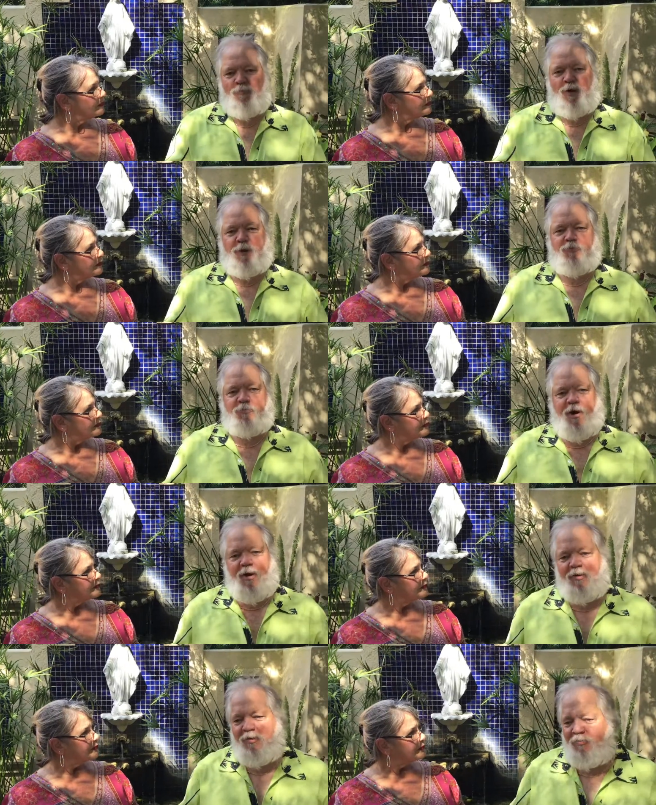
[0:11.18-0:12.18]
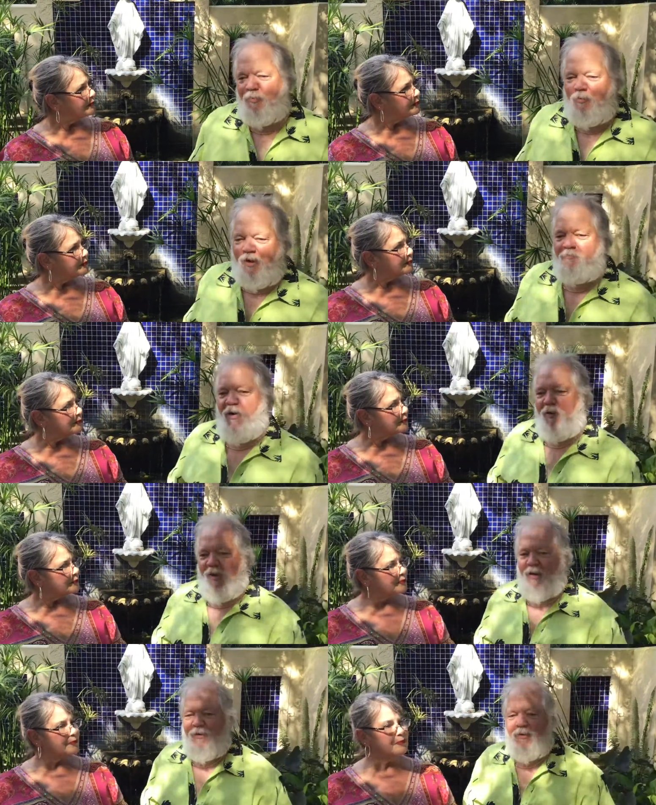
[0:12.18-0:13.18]
Speaker 1: my name's Mark, and it's my wife
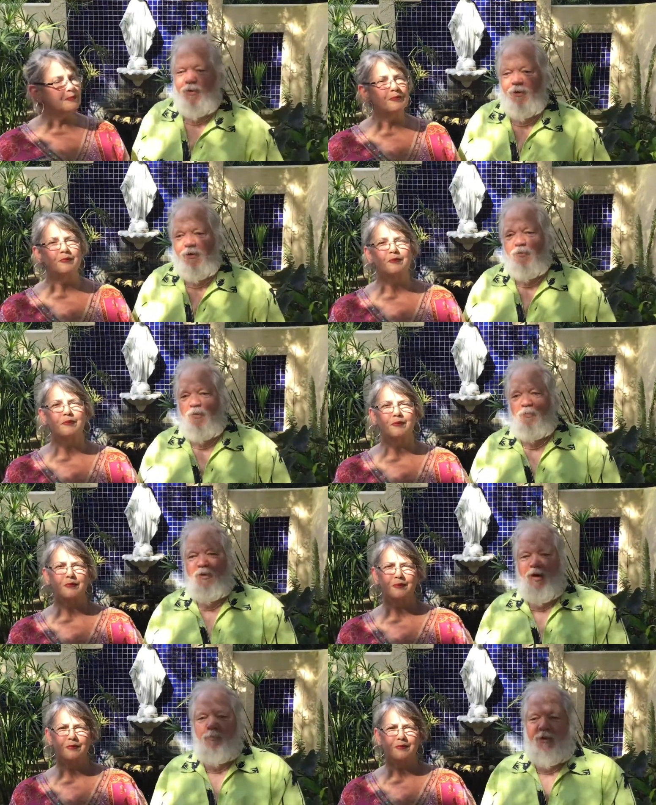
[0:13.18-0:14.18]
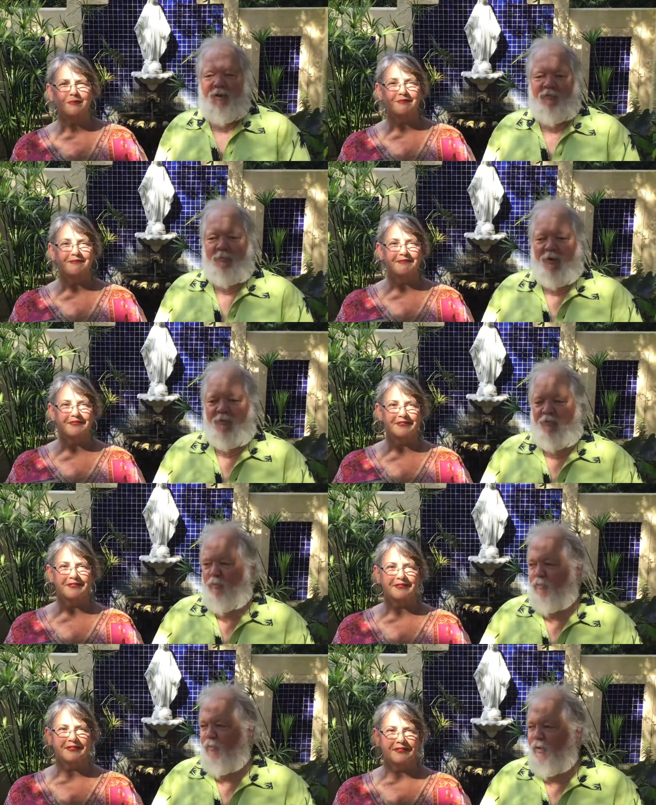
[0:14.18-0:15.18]
Paulette. We've been coming here for about two
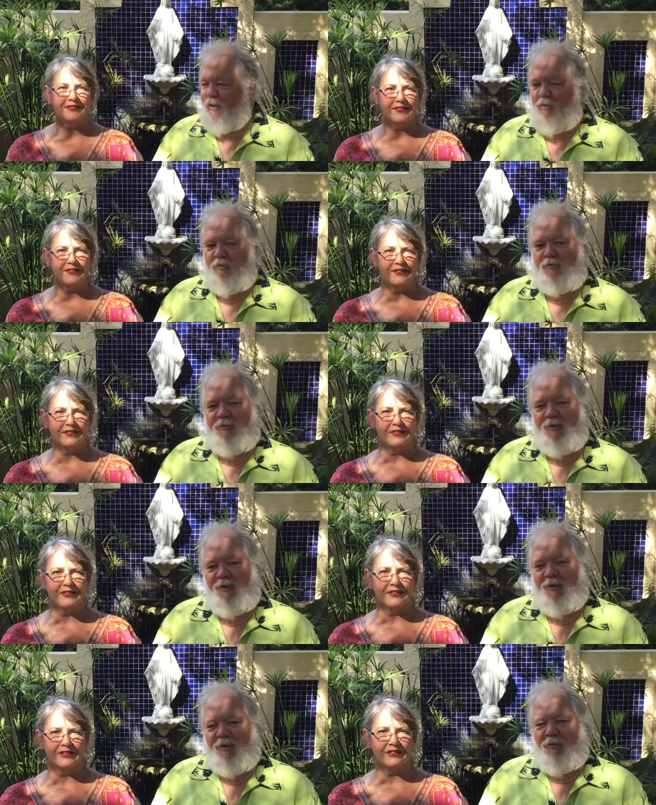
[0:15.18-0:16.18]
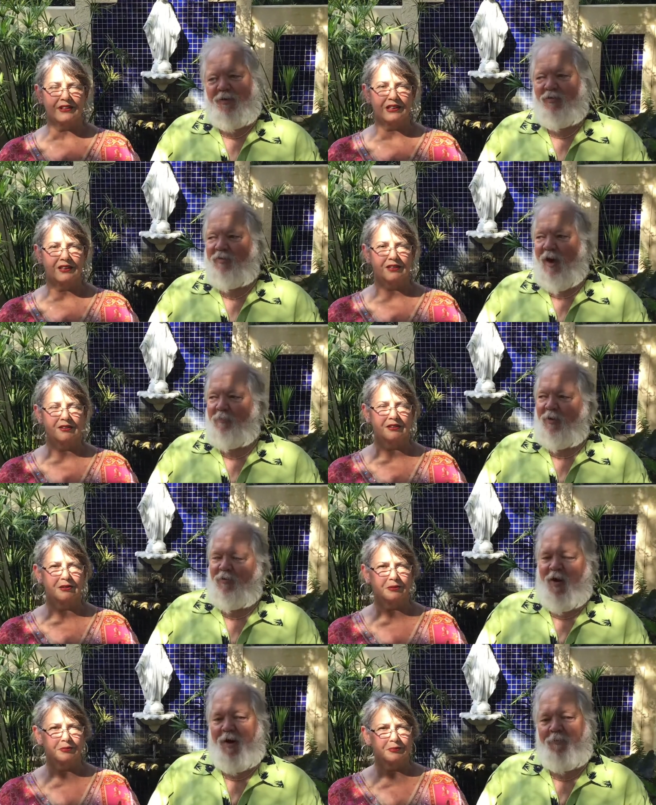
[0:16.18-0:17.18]
or three years. We just happened
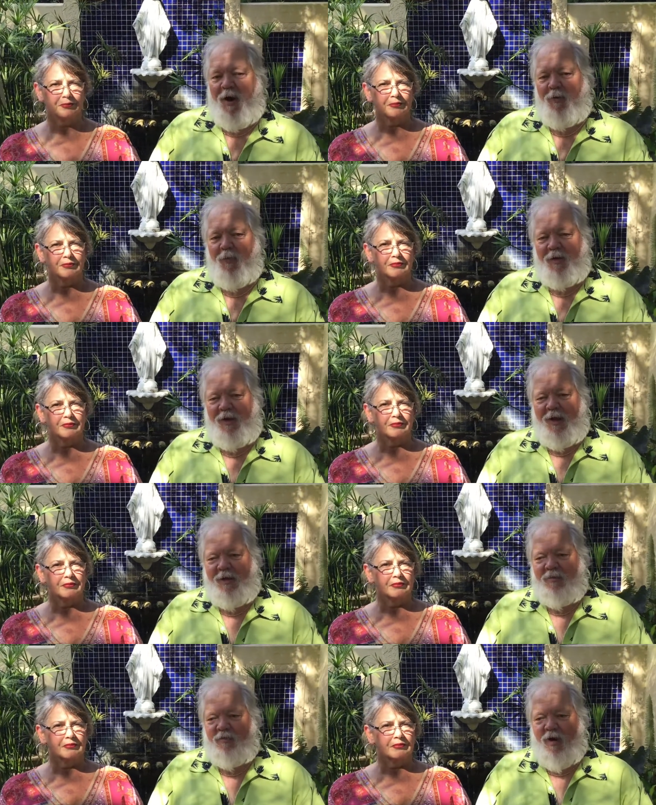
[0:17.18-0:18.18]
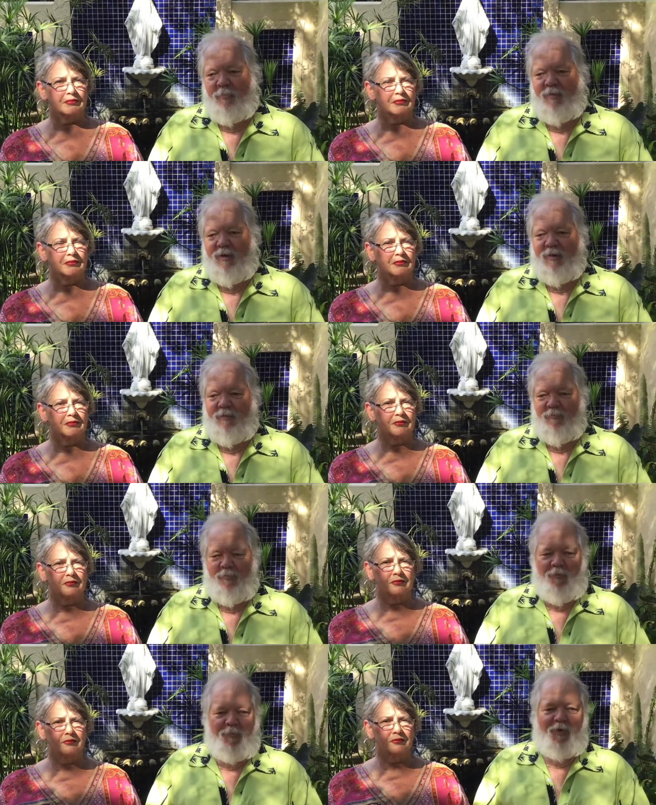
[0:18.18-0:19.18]
to drive by one day and stopped in, and
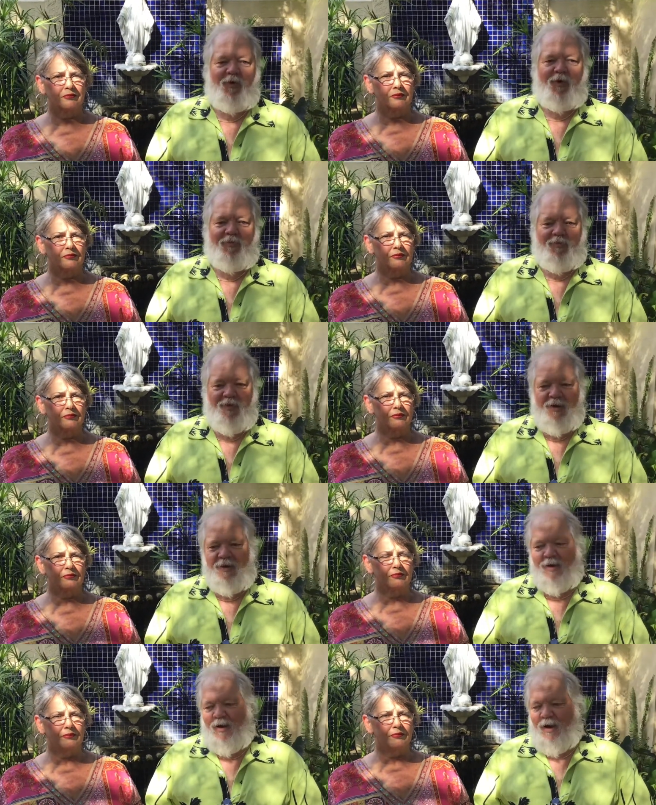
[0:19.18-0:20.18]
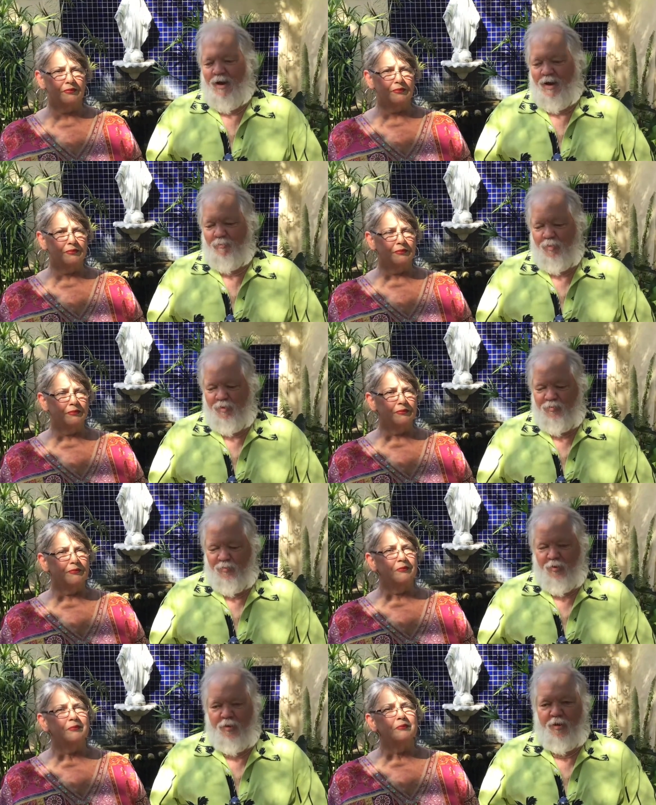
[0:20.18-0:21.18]
we've been hooked. Um, we used
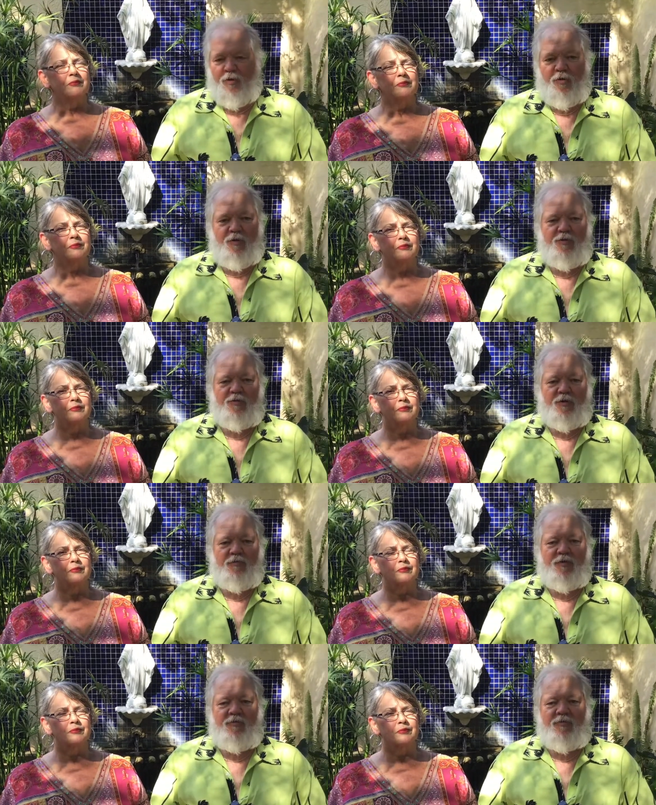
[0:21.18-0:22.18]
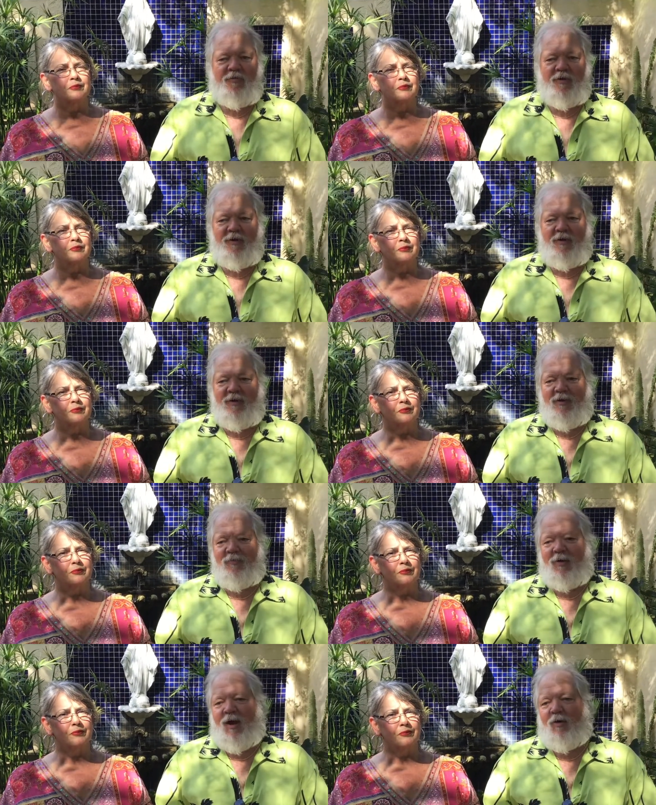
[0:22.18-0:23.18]
to go to the early service,
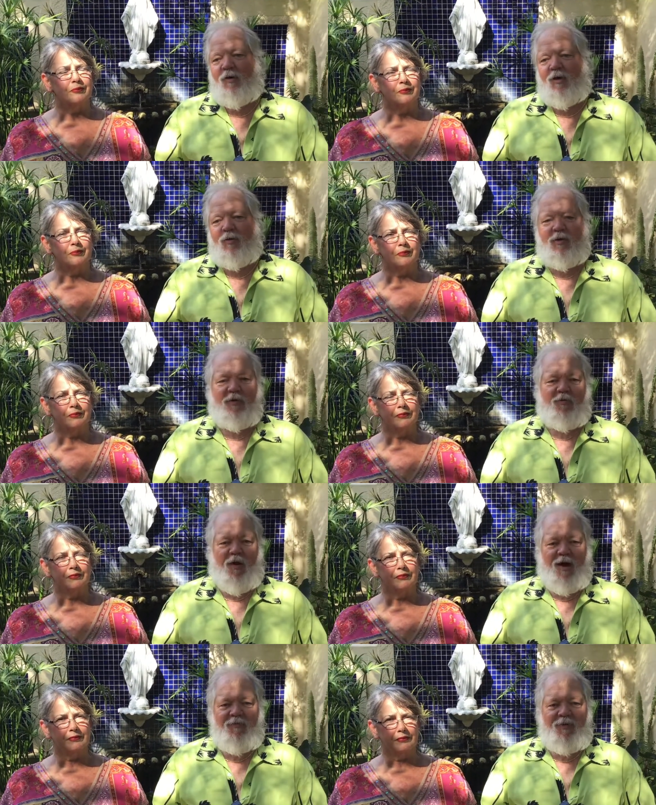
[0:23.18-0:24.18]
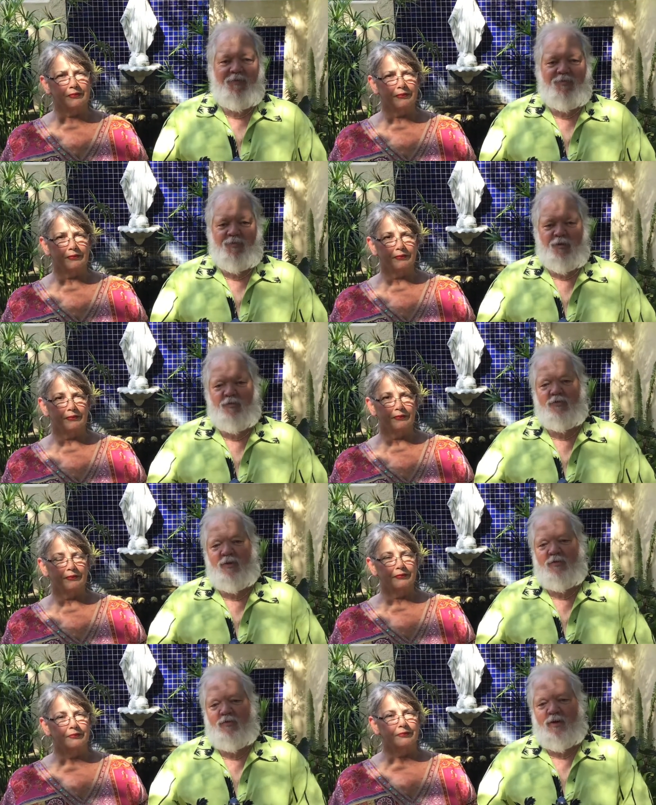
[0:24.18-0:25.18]
but now we go to the drive-in service
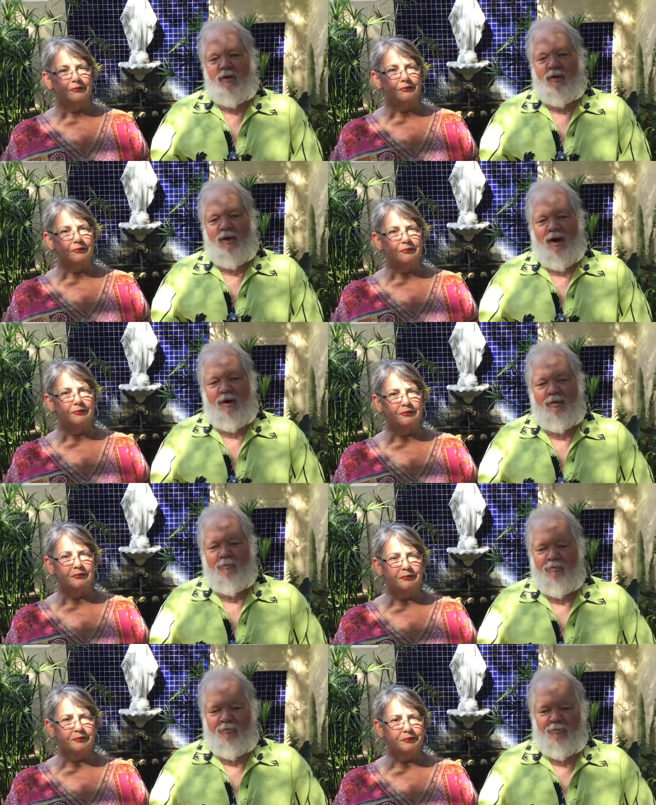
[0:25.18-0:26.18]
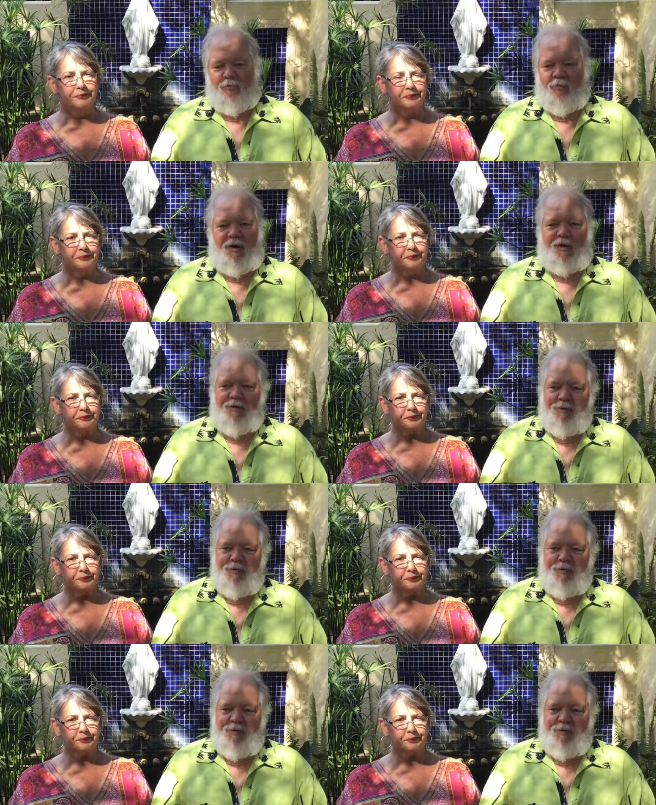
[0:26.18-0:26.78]
on Sunday at 9, which is great